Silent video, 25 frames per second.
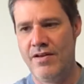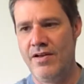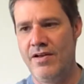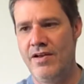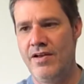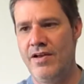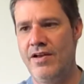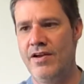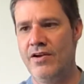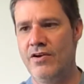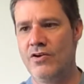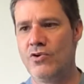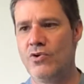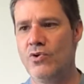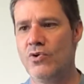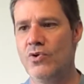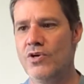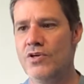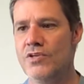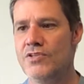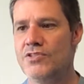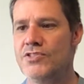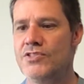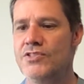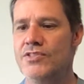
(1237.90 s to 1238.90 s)
And of
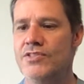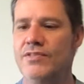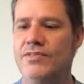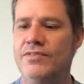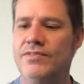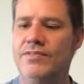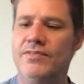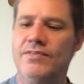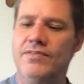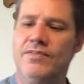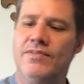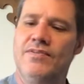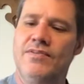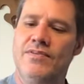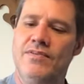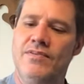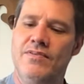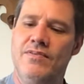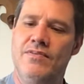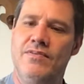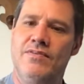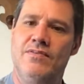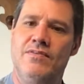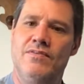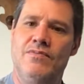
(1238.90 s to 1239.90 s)
course,
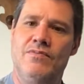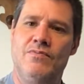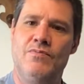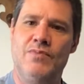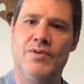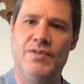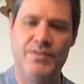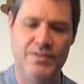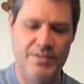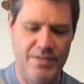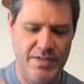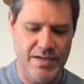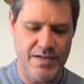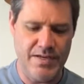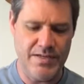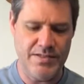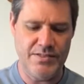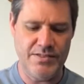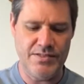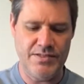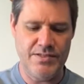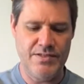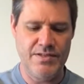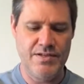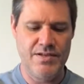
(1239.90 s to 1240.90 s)
with
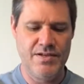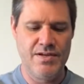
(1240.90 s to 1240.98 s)
this,